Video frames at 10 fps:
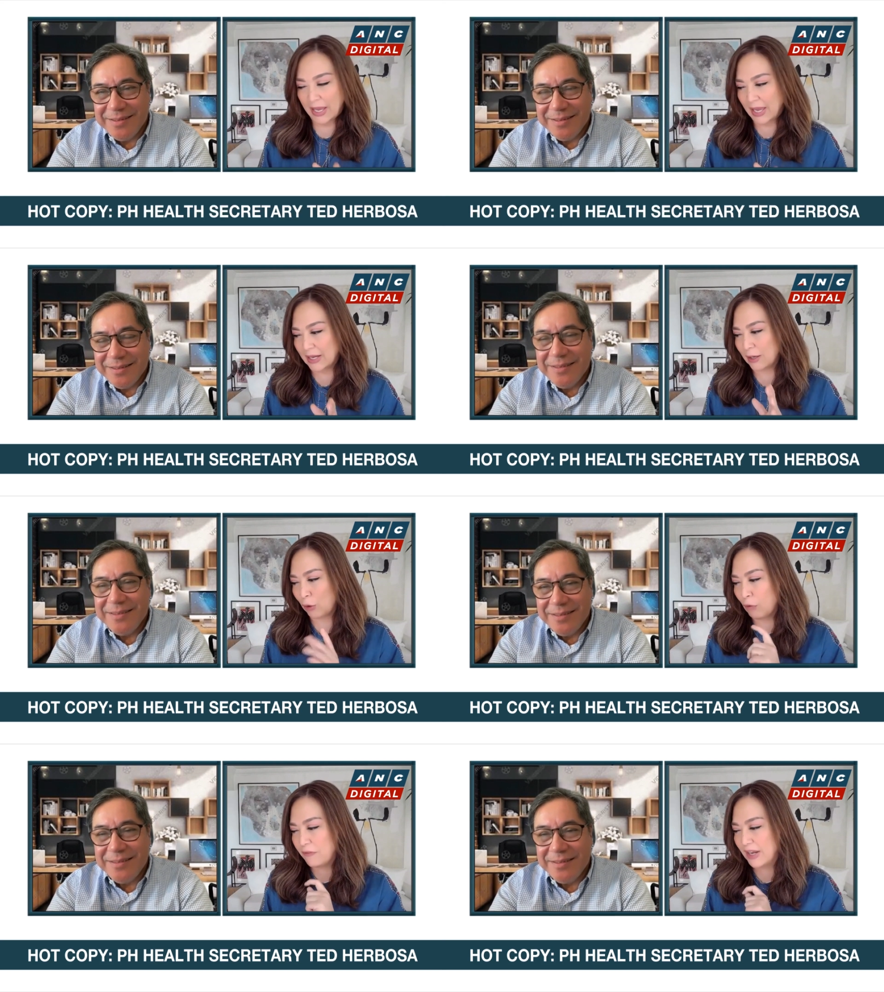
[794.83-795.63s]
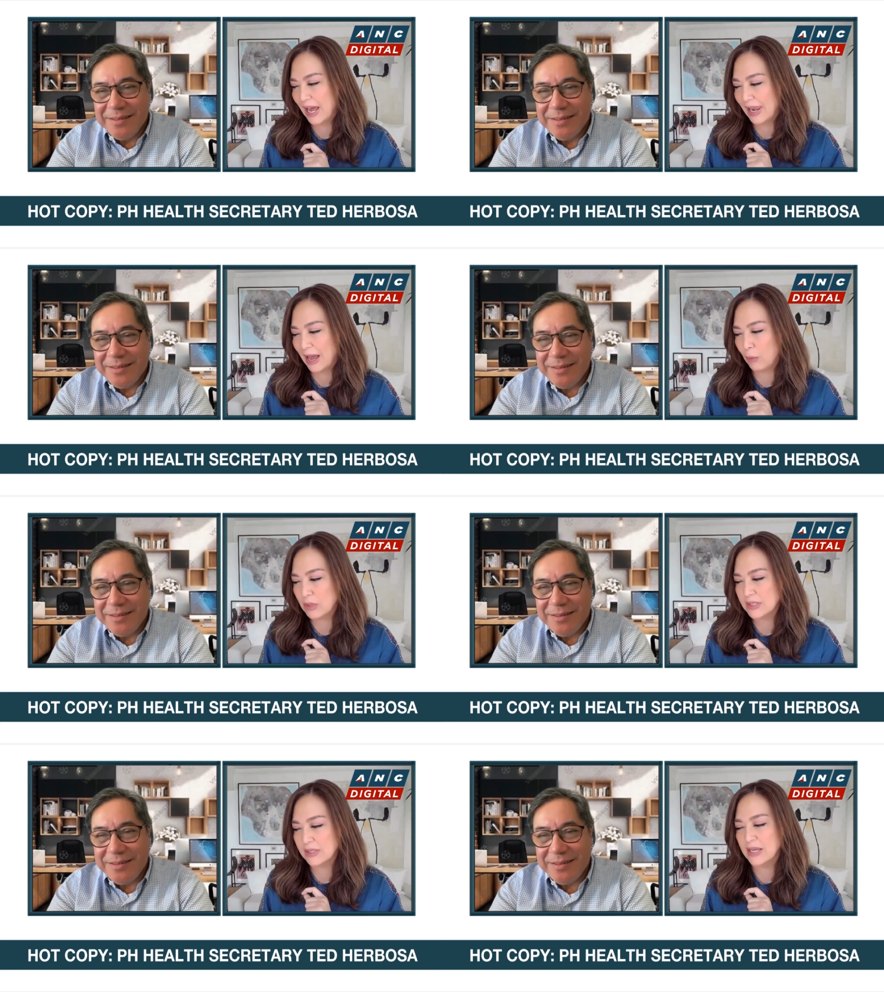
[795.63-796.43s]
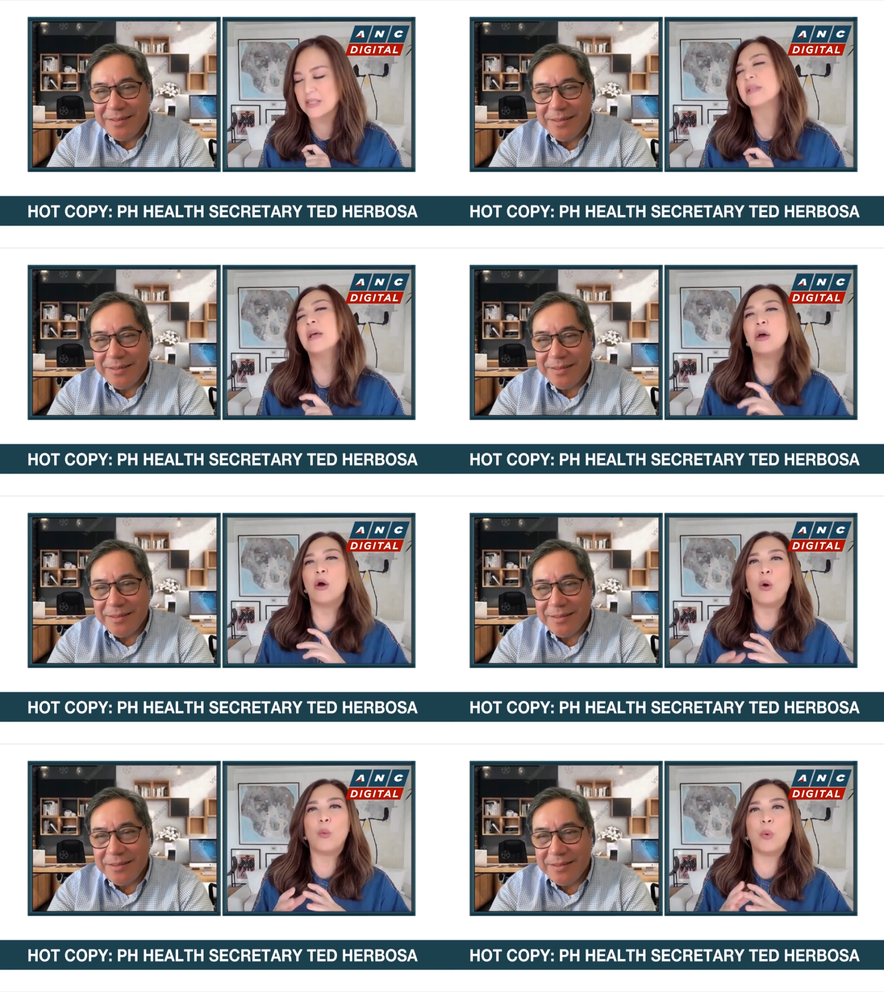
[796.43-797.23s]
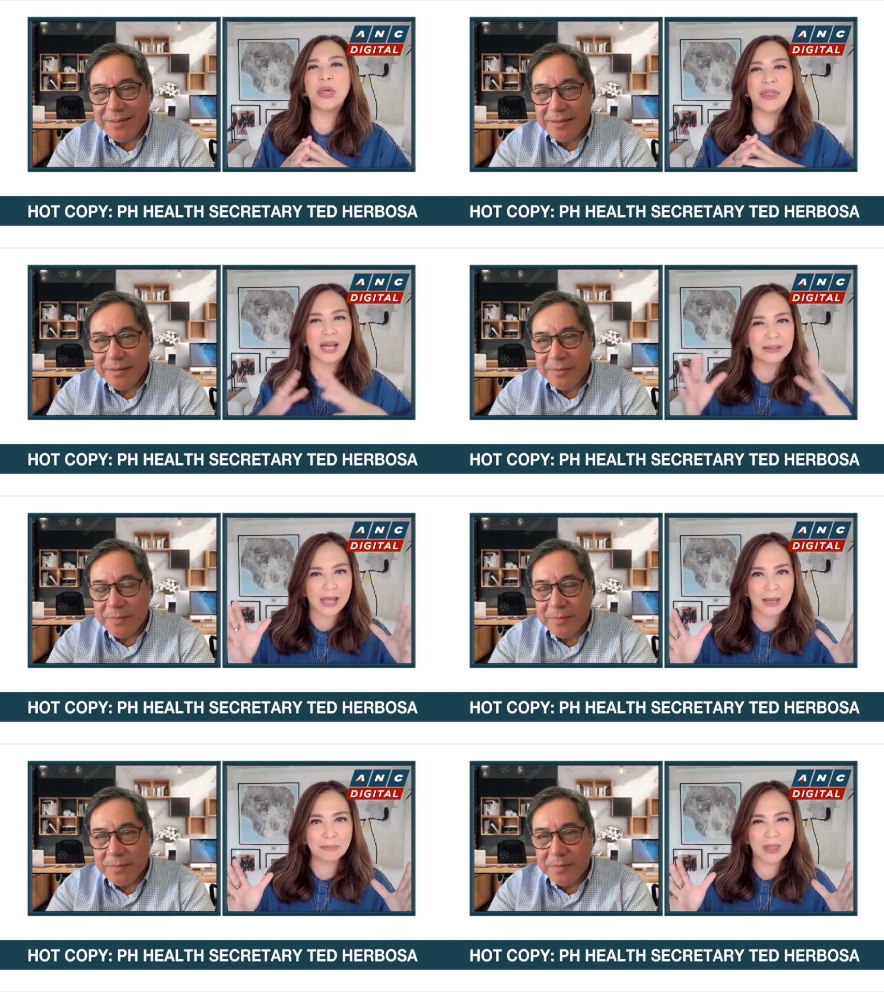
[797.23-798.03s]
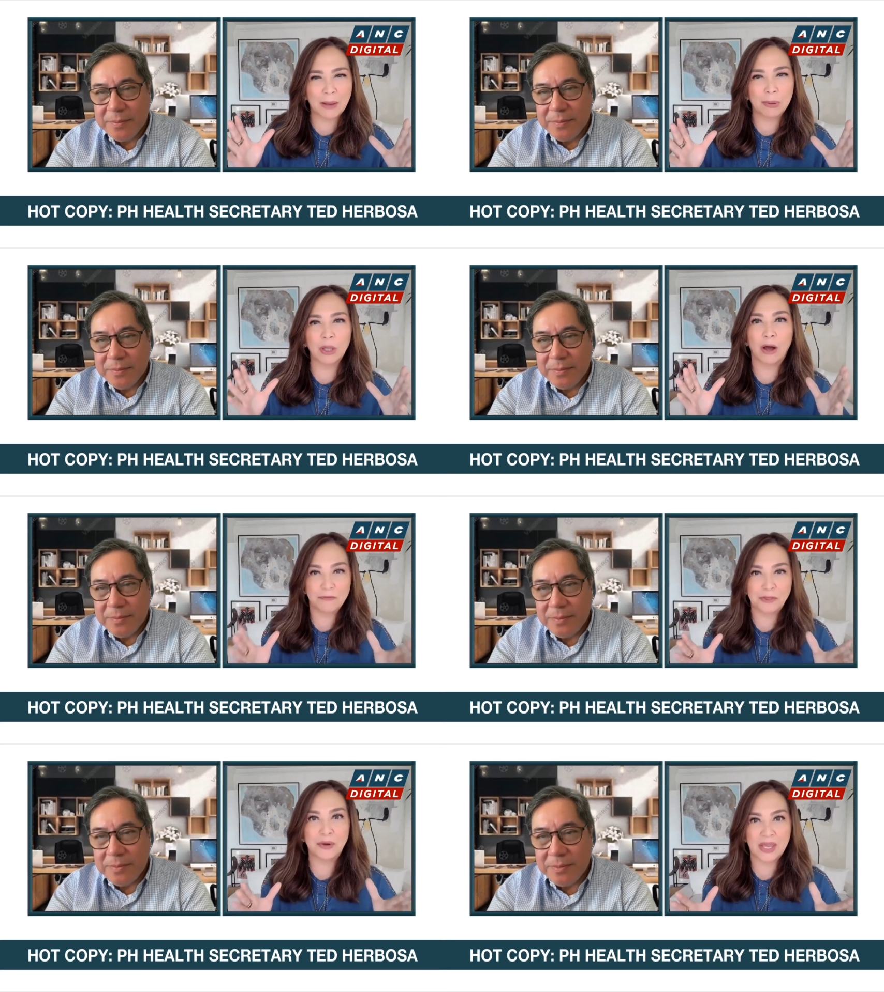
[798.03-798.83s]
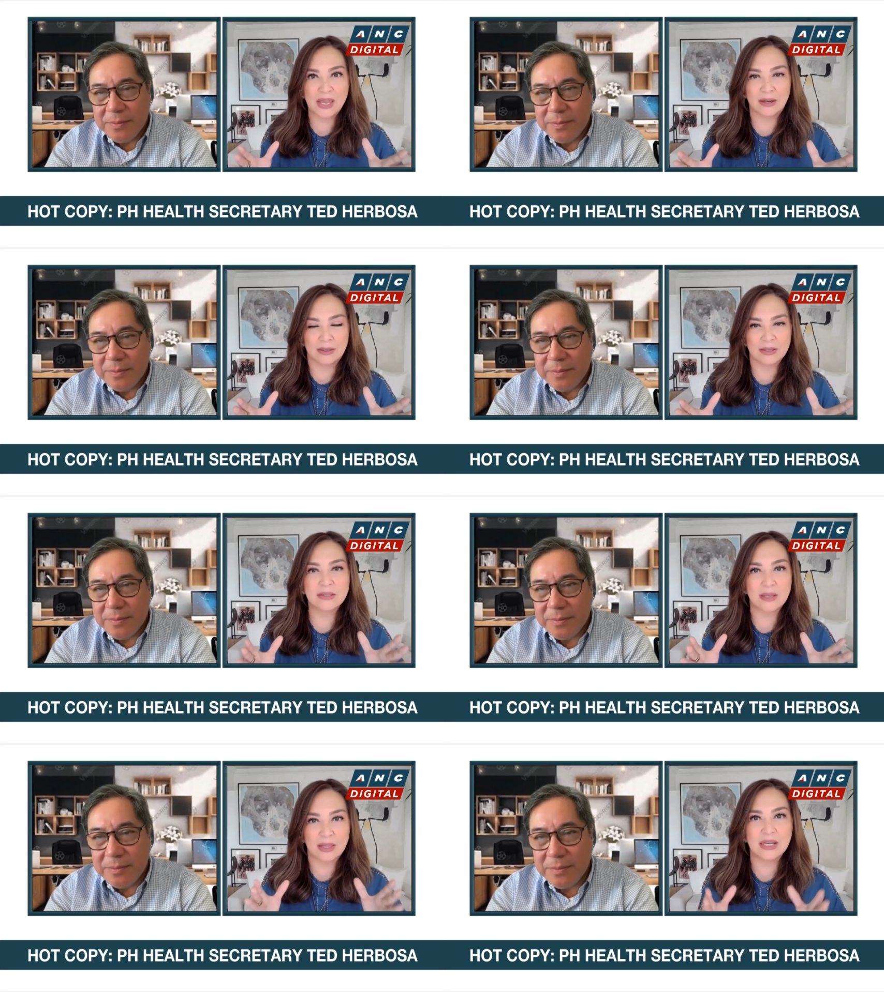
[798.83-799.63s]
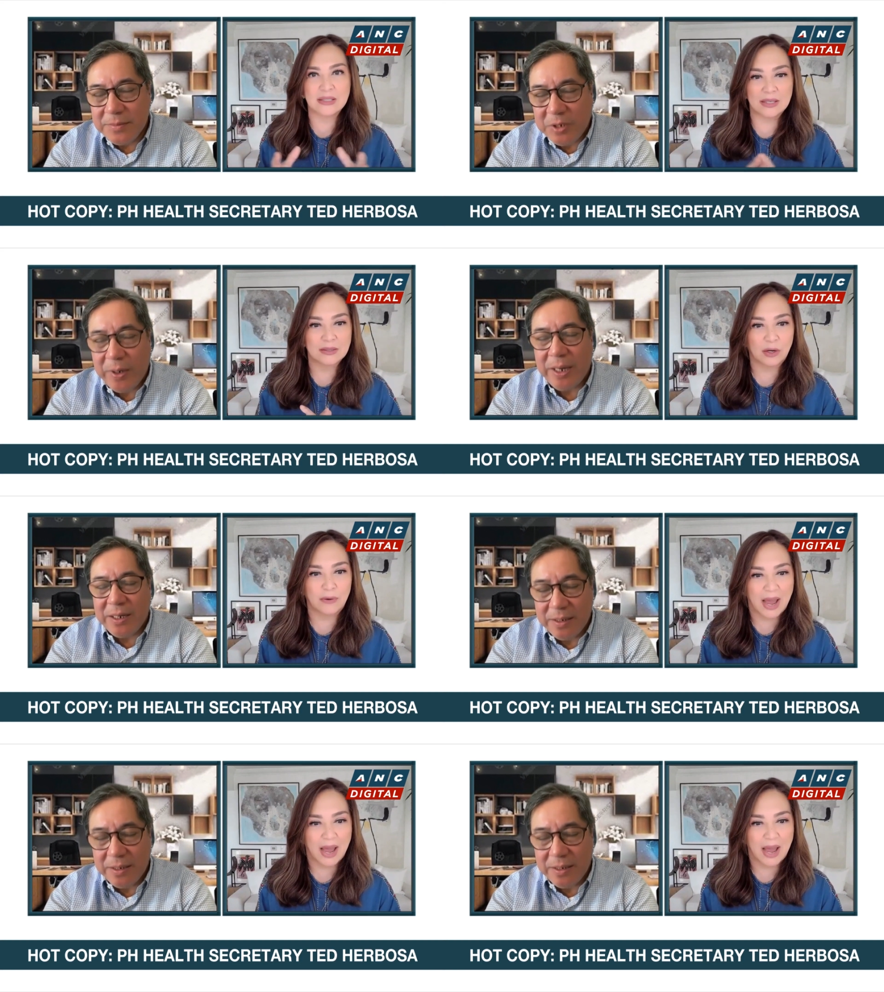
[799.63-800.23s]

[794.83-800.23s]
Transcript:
Speaker 1: in COVID allowances with a timetable of three years. This is correct.